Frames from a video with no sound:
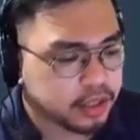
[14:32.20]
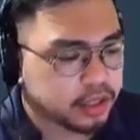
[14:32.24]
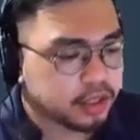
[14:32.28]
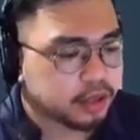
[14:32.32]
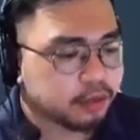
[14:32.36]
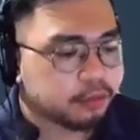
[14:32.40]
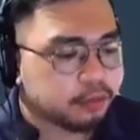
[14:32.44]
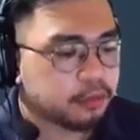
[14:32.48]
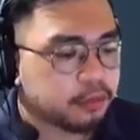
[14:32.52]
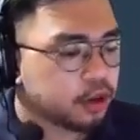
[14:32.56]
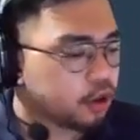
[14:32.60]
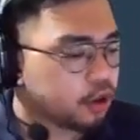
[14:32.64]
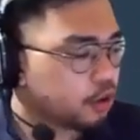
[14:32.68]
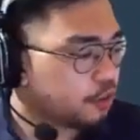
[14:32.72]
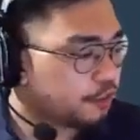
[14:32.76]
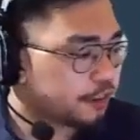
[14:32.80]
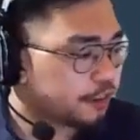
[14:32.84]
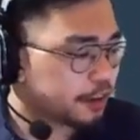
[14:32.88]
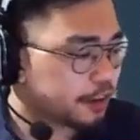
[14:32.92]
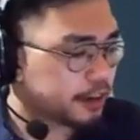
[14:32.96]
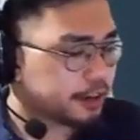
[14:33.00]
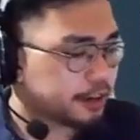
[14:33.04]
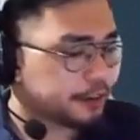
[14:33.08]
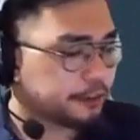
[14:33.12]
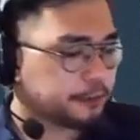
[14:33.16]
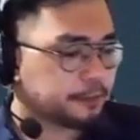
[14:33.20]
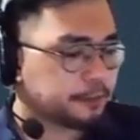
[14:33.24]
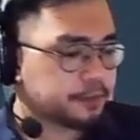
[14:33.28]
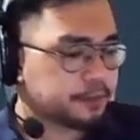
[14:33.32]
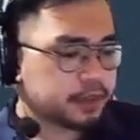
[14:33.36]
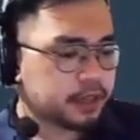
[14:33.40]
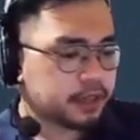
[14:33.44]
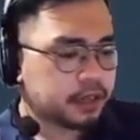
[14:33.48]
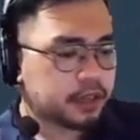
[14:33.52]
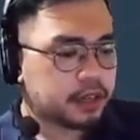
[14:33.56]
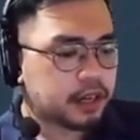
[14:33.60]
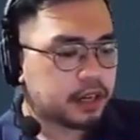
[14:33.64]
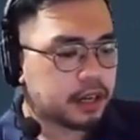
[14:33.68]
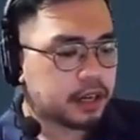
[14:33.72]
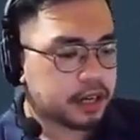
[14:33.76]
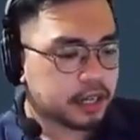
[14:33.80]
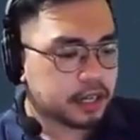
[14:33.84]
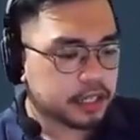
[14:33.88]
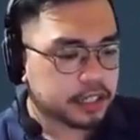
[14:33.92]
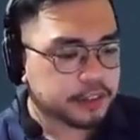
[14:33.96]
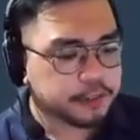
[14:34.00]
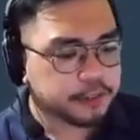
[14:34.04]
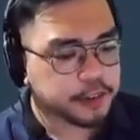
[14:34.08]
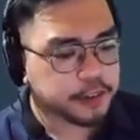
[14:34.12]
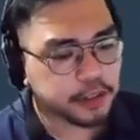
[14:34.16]
Moreover,
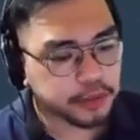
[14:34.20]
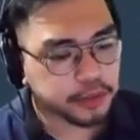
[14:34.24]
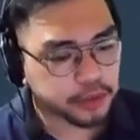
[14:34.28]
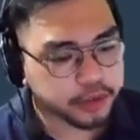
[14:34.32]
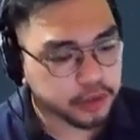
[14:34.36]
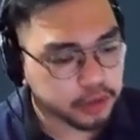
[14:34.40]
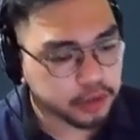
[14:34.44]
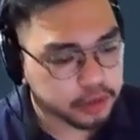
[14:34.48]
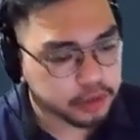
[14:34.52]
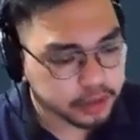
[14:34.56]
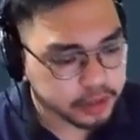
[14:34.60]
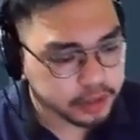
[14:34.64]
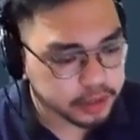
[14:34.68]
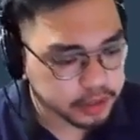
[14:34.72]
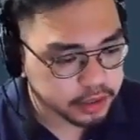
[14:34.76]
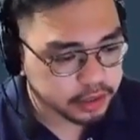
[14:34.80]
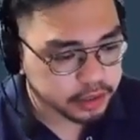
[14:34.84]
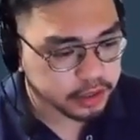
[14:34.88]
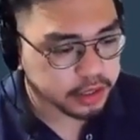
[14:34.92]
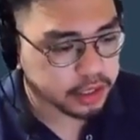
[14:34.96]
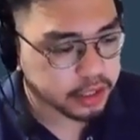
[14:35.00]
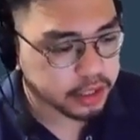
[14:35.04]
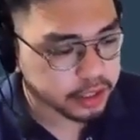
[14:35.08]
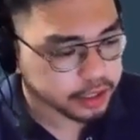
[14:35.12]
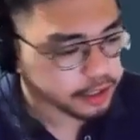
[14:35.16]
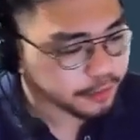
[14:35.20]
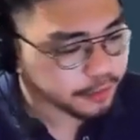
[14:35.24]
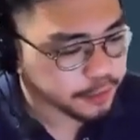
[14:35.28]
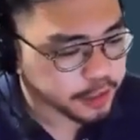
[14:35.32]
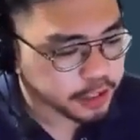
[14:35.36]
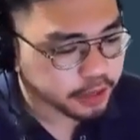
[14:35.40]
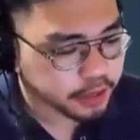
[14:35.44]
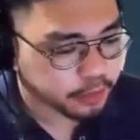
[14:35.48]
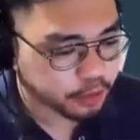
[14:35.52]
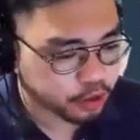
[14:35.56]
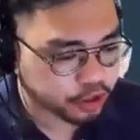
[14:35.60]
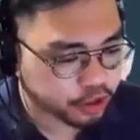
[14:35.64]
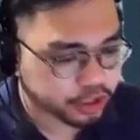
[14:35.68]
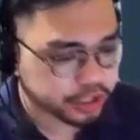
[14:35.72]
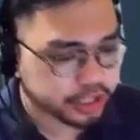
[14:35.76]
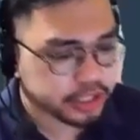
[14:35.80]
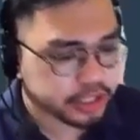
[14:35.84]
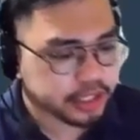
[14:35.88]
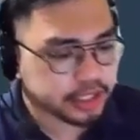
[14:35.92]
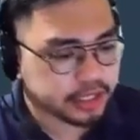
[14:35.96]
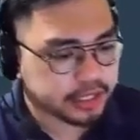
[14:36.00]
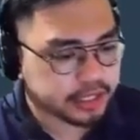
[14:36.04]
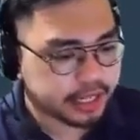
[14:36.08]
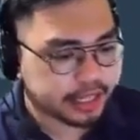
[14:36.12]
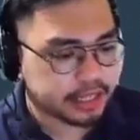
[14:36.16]
different roles or different emotions
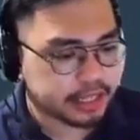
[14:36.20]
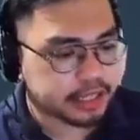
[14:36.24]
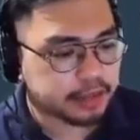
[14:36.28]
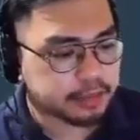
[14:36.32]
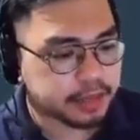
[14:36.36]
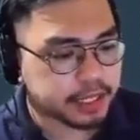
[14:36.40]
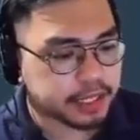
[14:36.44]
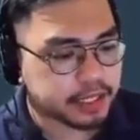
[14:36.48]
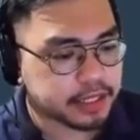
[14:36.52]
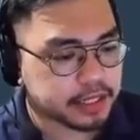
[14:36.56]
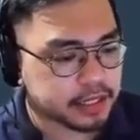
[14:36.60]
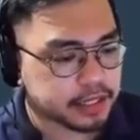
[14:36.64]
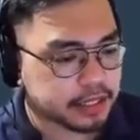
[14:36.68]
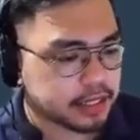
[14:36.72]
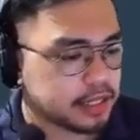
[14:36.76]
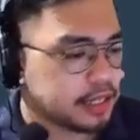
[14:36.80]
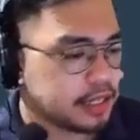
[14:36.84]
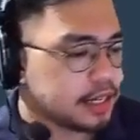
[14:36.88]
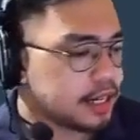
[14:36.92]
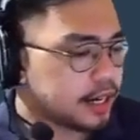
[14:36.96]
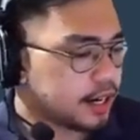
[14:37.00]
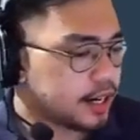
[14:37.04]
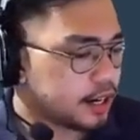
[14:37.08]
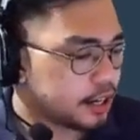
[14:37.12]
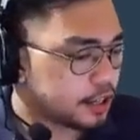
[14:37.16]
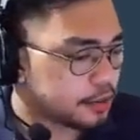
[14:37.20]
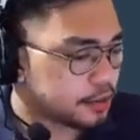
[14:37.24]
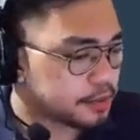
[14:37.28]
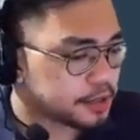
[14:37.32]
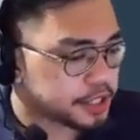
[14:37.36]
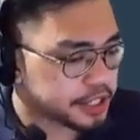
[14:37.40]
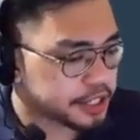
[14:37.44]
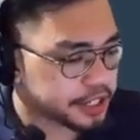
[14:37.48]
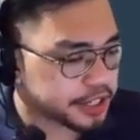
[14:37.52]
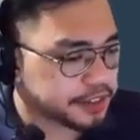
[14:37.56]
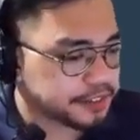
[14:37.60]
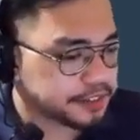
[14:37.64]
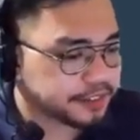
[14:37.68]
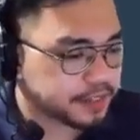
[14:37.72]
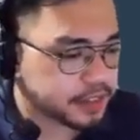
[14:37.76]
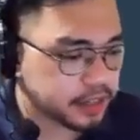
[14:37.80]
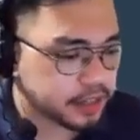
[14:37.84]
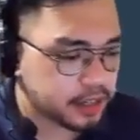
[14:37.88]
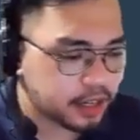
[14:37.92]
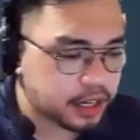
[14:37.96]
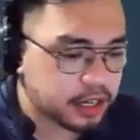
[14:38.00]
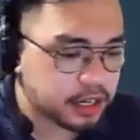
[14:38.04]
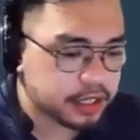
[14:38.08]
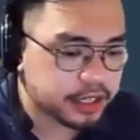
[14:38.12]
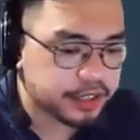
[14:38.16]
and sentiments are observed
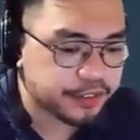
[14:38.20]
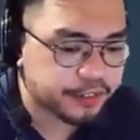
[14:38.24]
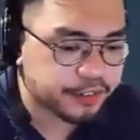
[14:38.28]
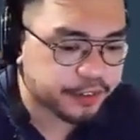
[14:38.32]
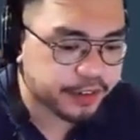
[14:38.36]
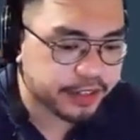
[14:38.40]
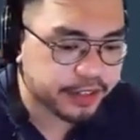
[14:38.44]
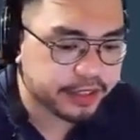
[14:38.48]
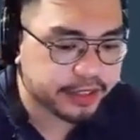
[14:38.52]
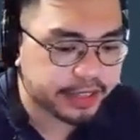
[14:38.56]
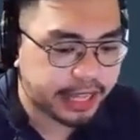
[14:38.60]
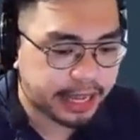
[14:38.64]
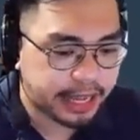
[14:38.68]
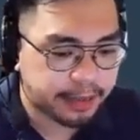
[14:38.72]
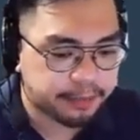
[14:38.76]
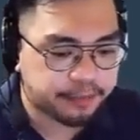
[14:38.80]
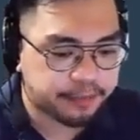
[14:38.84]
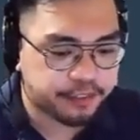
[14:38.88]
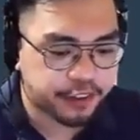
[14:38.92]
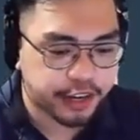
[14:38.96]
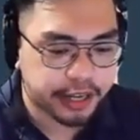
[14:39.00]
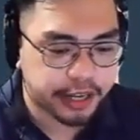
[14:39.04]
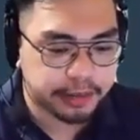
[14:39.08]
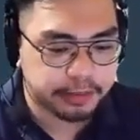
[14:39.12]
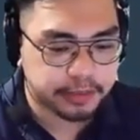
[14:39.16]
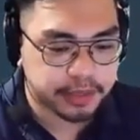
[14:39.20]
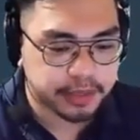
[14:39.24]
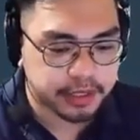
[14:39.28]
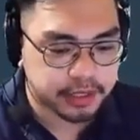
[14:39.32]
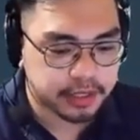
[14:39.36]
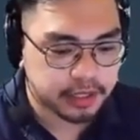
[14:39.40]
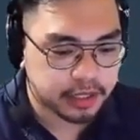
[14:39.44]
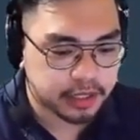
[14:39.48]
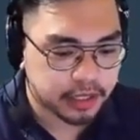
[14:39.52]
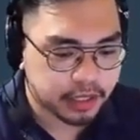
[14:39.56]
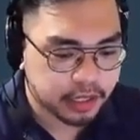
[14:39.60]
on different time frames,